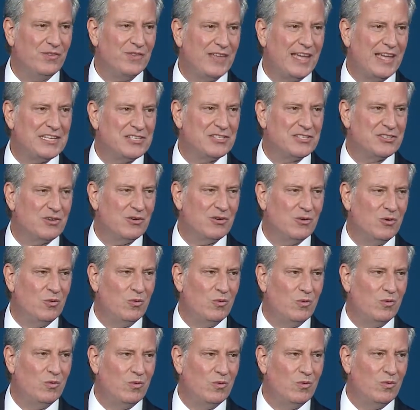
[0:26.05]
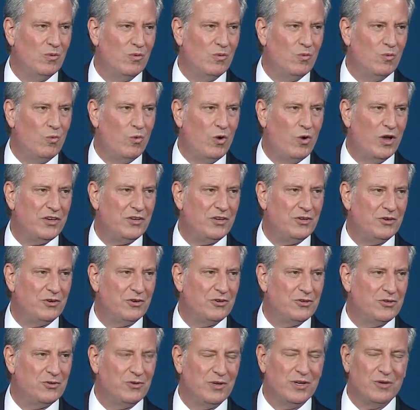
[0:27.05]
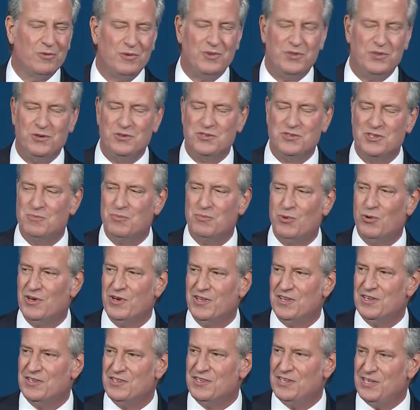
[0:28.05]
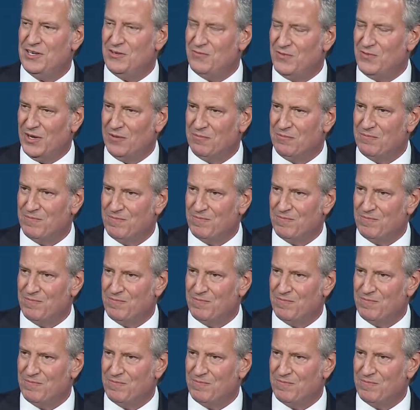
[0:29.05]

That's what you're doing with your support this evening.